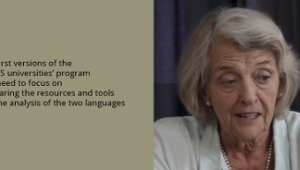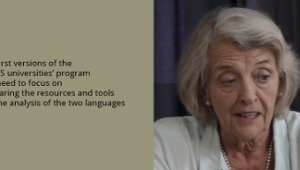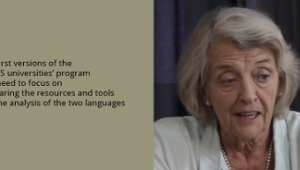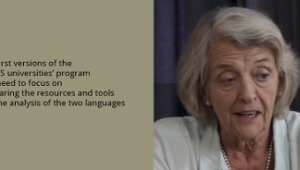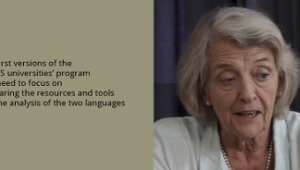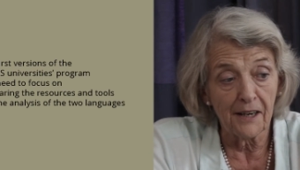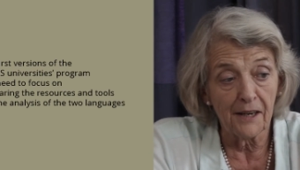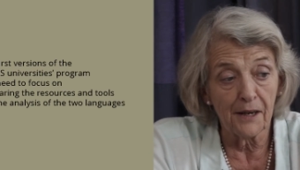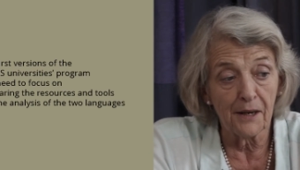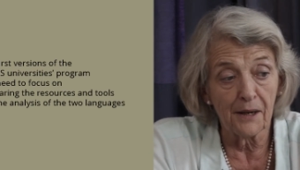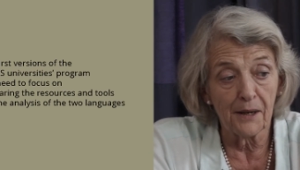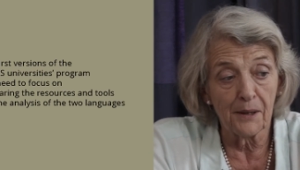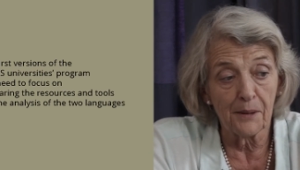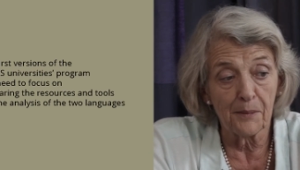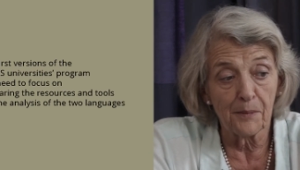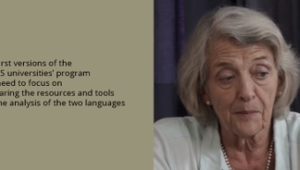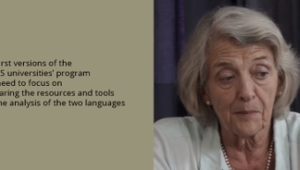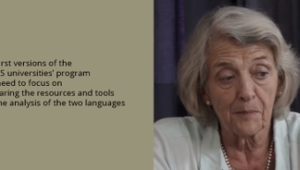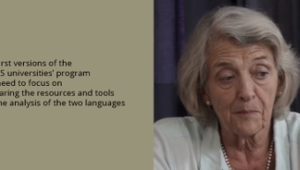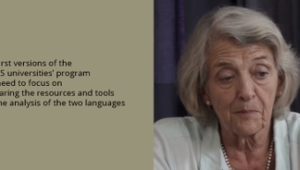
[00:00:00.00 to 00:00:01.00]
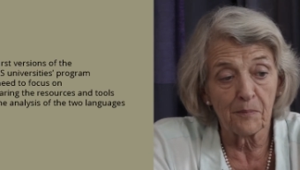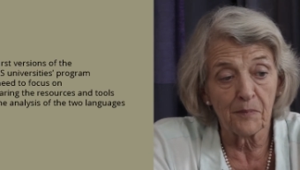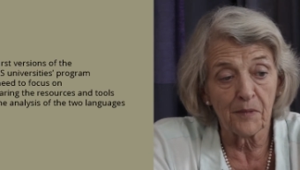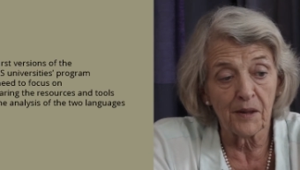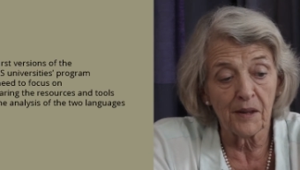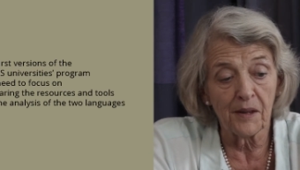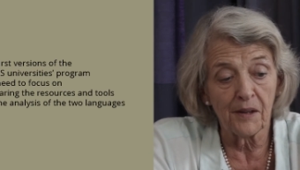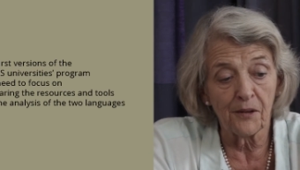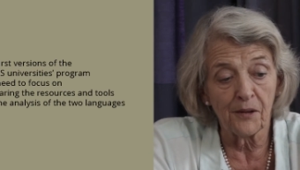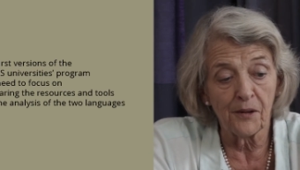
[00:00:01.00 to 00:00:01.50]

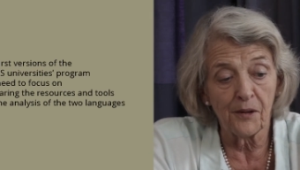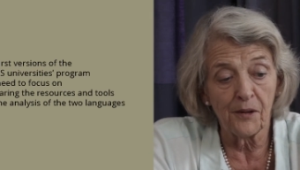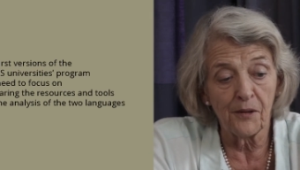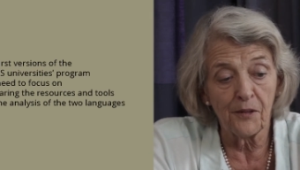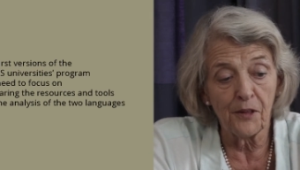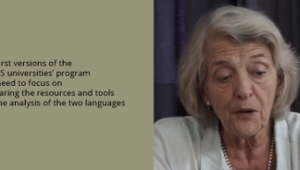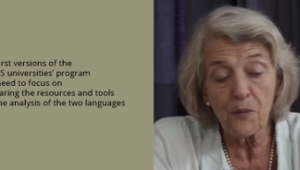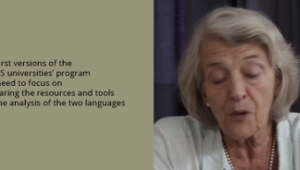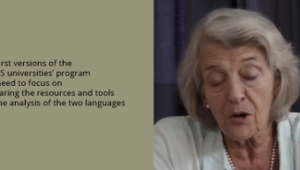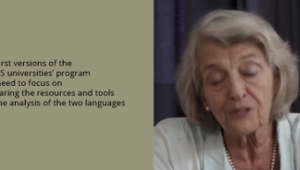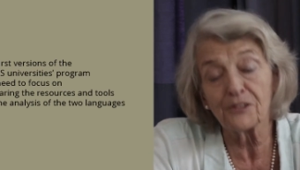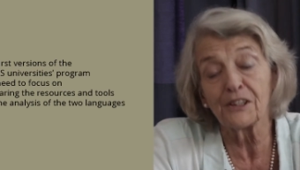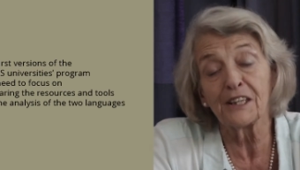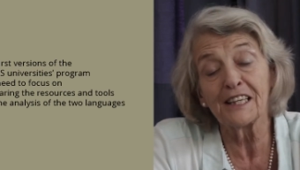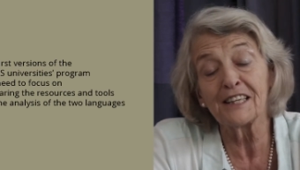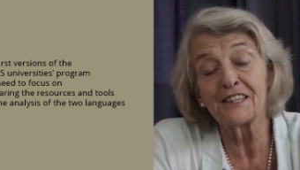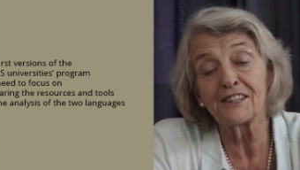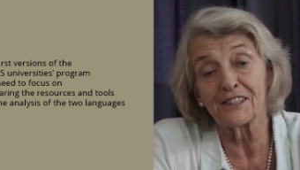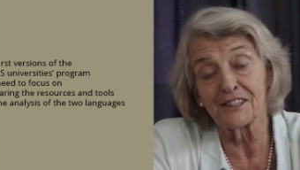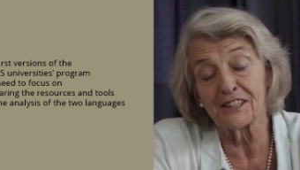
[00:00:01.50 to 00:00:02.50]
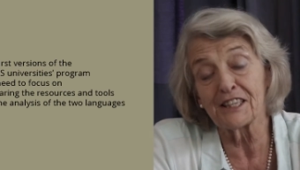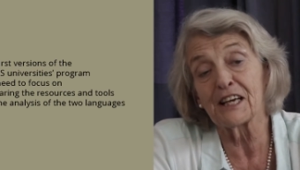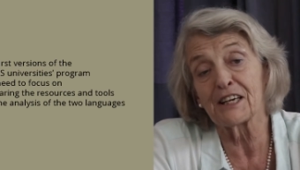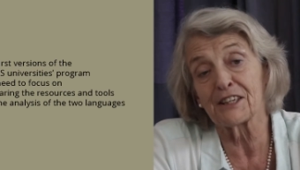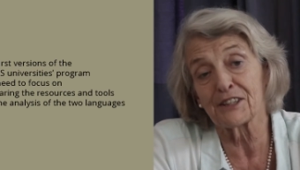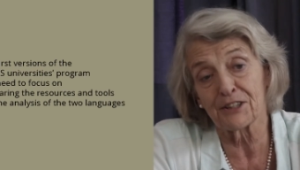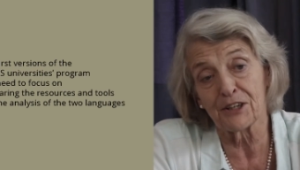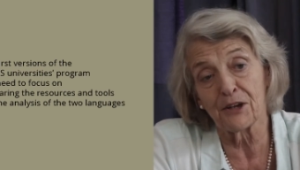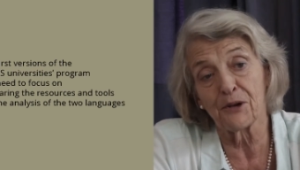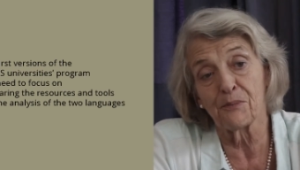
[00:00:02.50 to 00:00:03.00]
they won't need to
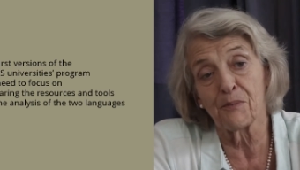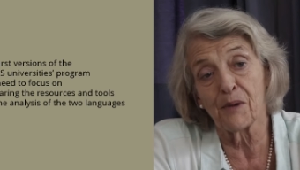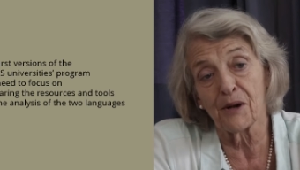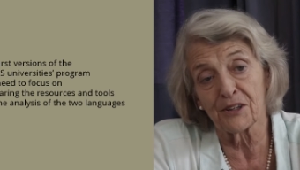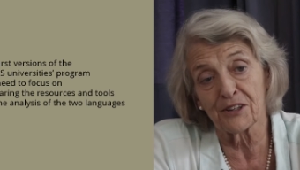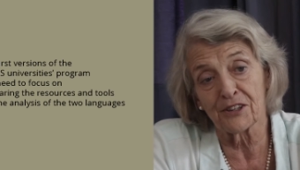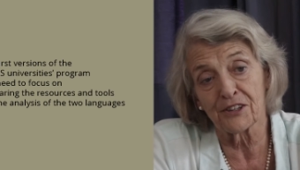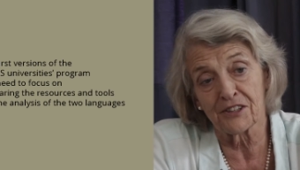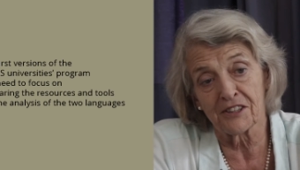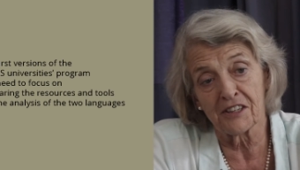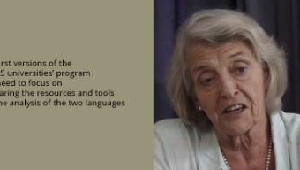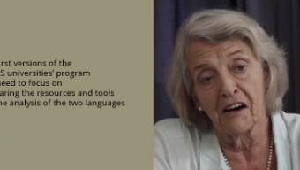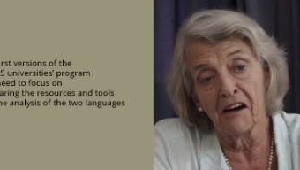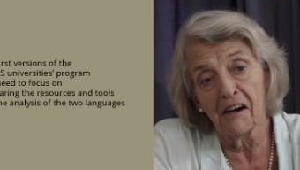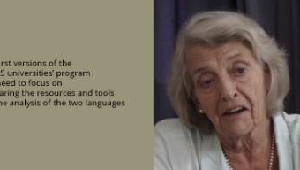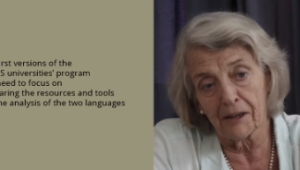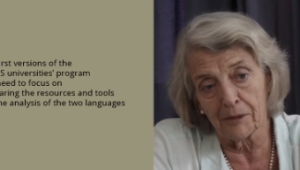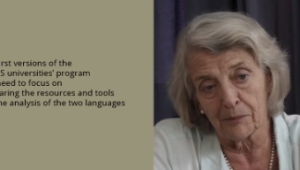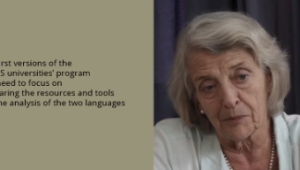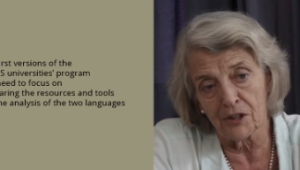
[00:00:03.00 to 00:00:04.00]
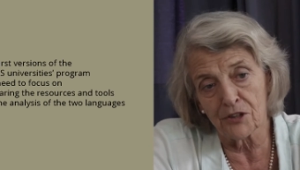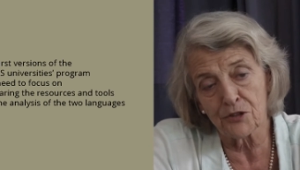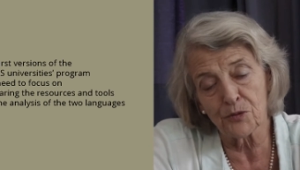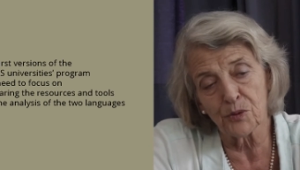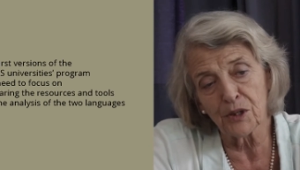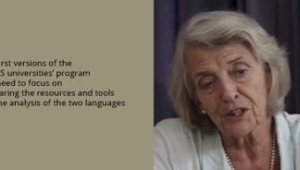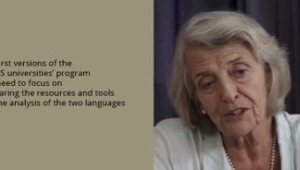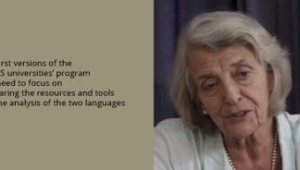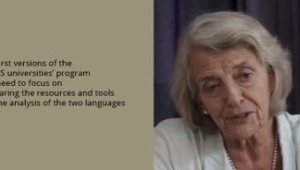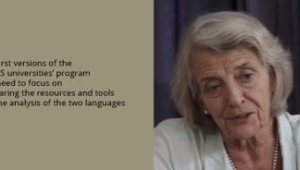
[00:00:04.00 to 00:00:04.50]
take so much time as
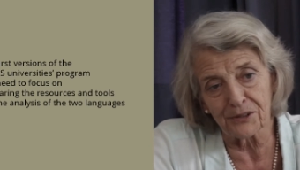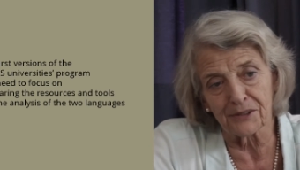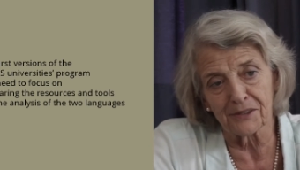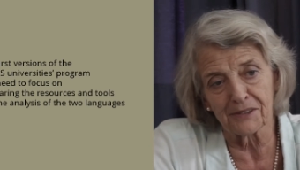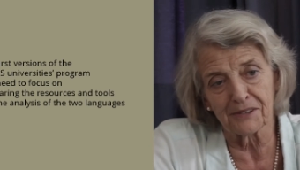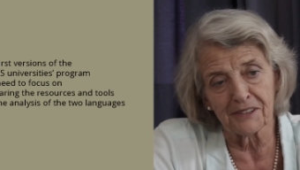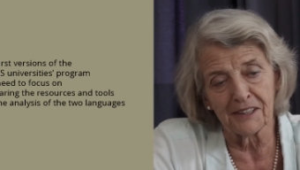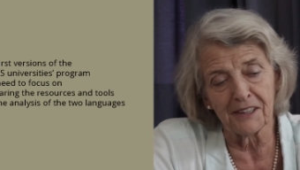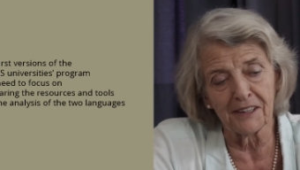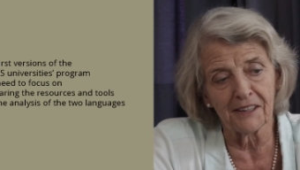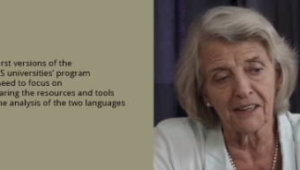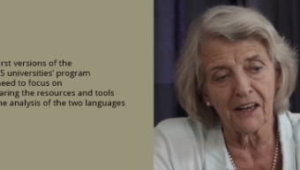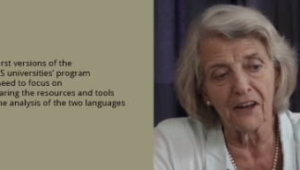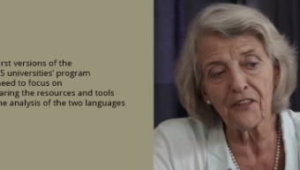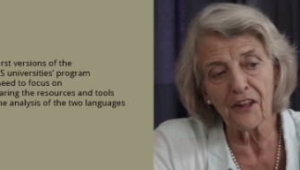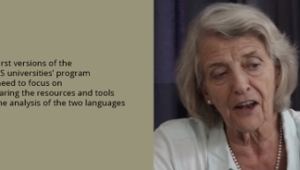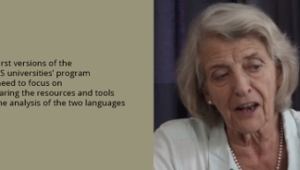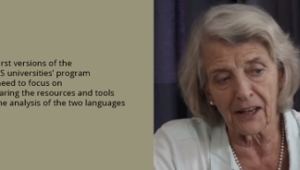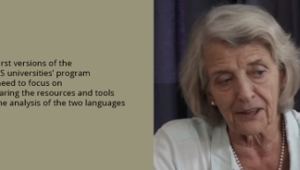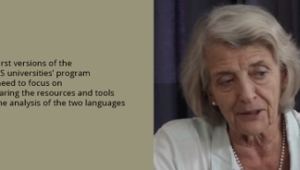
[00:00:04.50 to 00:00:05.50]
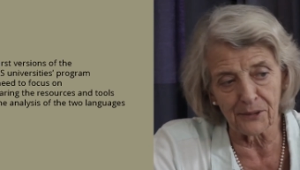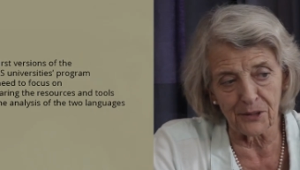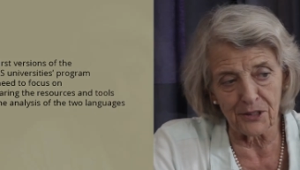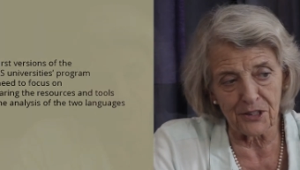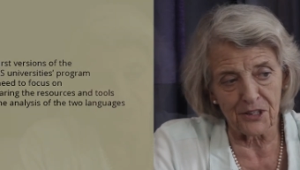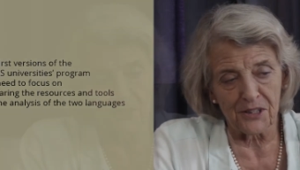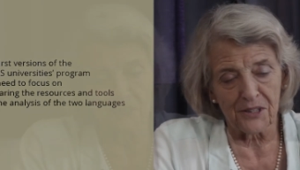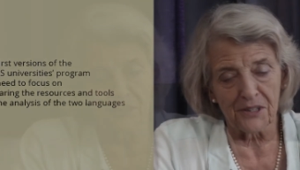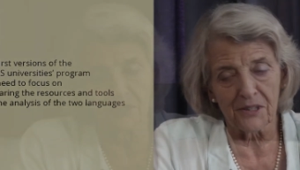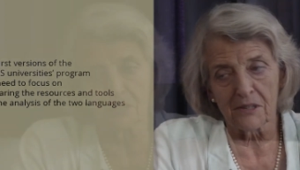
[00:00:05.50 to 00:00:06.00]
we took in other
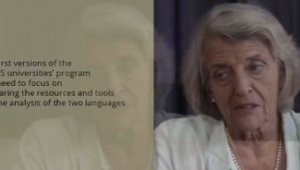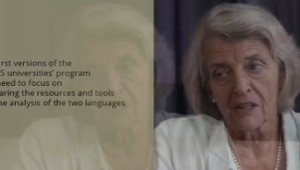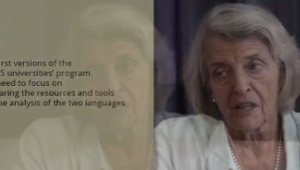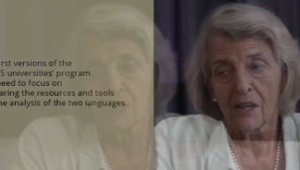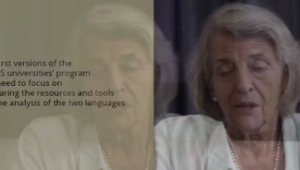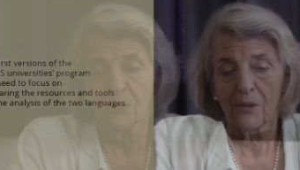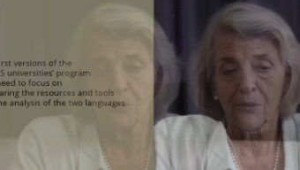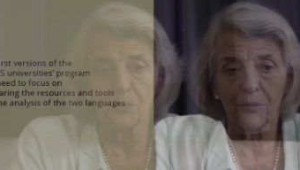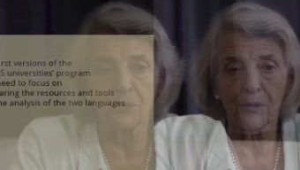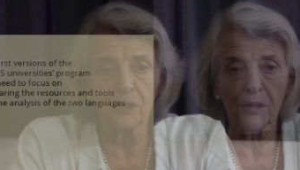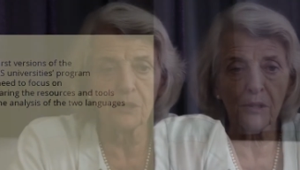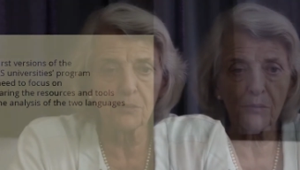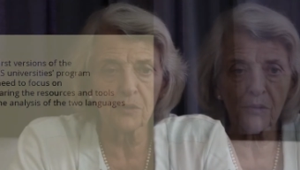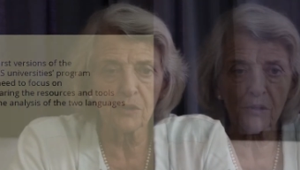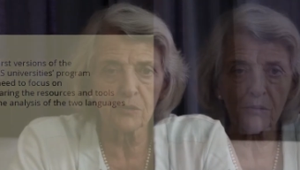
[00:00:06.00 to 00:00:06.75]
languages. We were